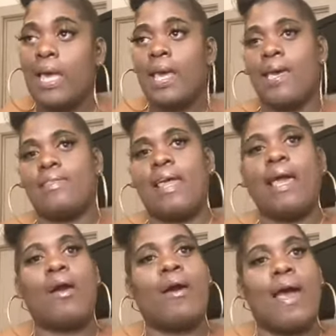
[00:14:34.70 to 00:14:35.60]
and
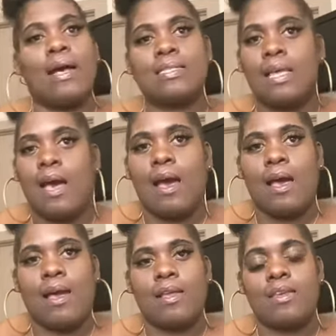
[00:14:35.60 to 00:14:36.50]
they are
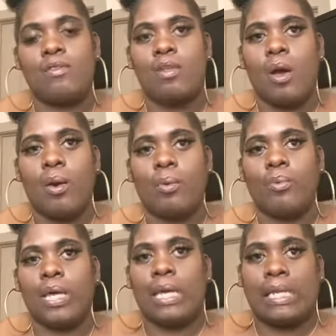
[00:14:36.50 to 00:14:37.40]
outside, you
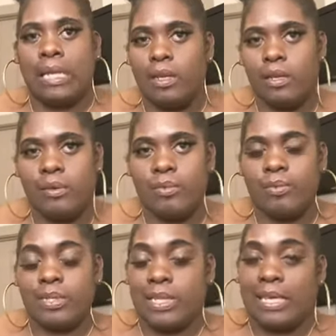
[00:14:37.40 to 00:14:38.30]
know, in it
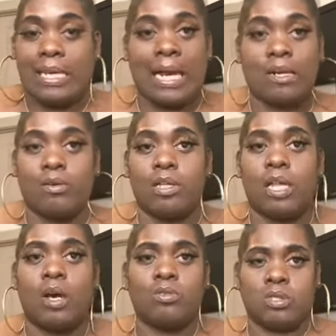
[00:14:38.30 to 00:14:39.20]
with, they got on
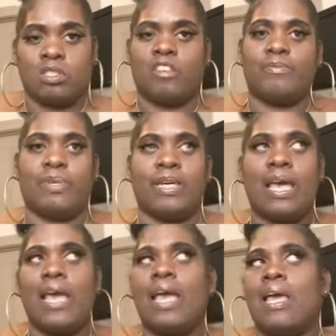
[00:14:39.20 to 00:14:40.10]
clothes and stuff, but
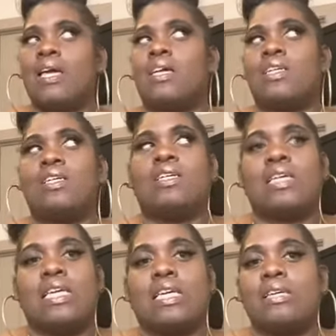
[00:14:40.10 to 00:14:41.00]

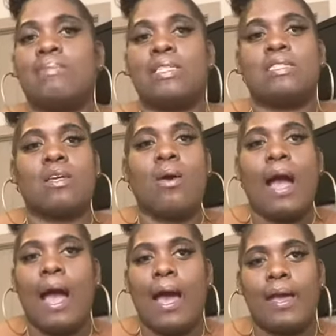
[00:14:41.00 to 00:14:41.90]
it can be so
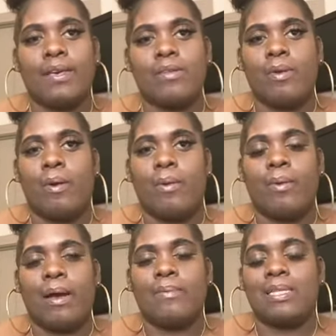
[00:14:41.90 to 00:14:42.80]
hot, you know.
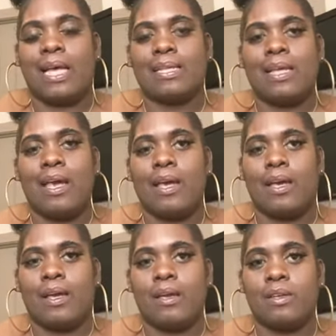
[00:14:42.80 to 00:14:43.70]
I be like,
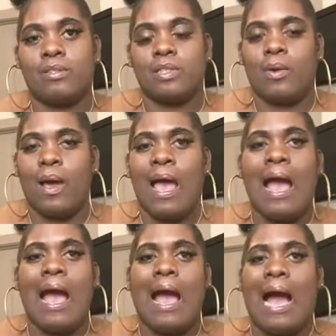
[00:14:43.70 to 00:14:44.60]
dang. So
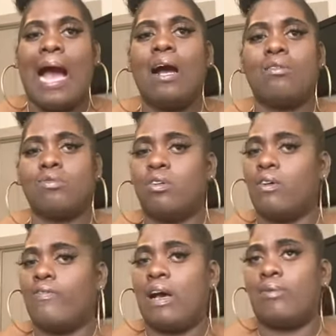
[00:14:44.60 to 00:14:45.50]
I don't know
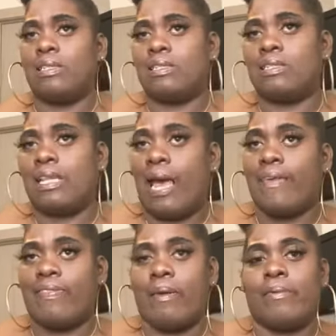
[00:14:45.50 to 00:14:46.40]
if I would
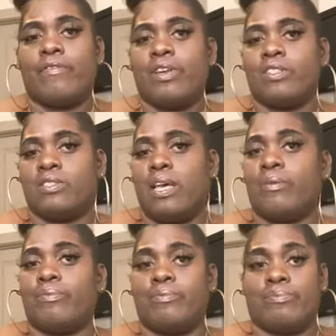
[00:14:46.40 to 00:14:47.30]
like that profession.
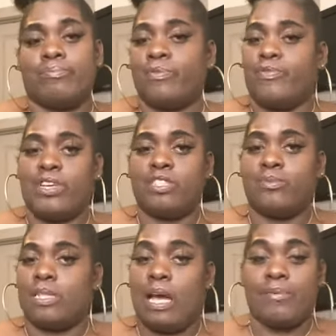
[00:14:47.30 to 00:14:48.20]
That profession
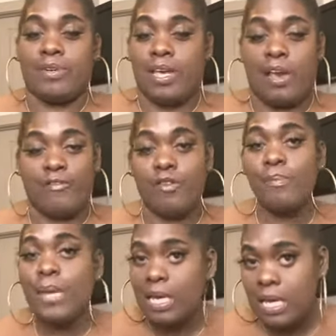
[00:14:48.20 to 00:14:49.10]
would not work out for
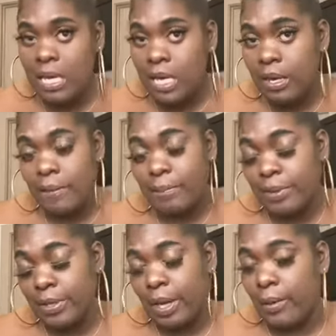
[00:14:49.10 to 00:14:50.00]
me.
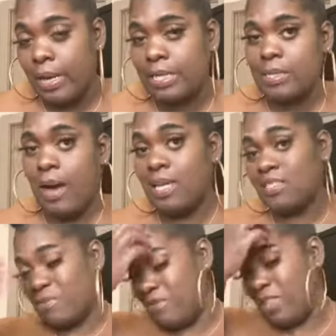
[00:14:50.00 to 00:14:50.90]
You know, and so I
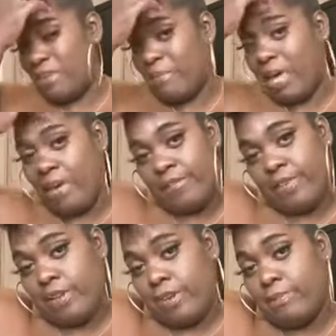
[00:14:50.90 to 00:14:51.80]
just be feeling bad for
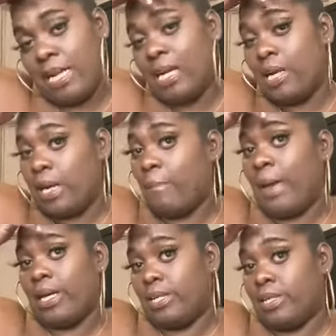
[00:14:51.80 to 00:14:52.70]
them. But I know they
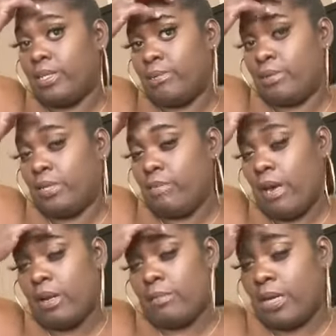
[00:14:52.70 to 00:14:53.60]
make a good
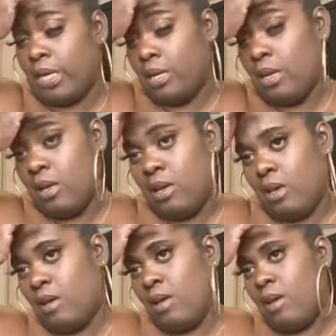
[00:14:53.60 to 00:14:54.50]
amount of money.
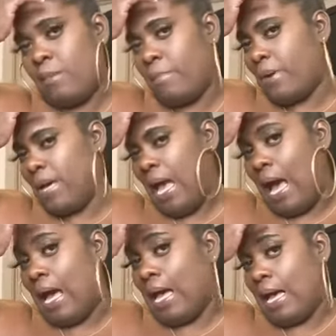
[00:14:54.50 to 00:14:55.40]
But
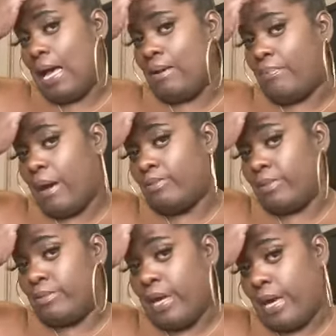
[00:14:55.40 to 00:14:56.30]
I probably
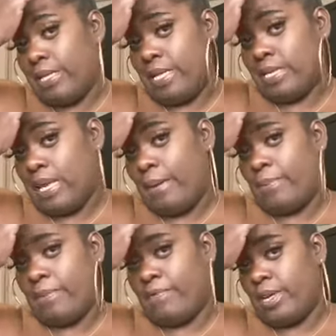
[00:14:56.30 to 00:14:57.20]
would hate that type
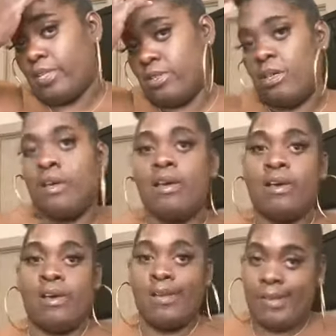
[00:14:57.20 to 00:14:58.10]
of profession.
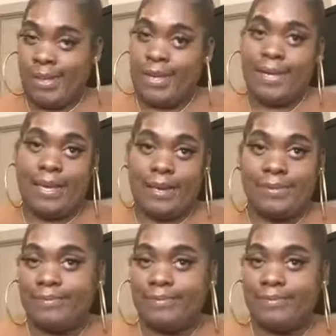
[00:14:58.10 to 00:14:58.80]
Yeah.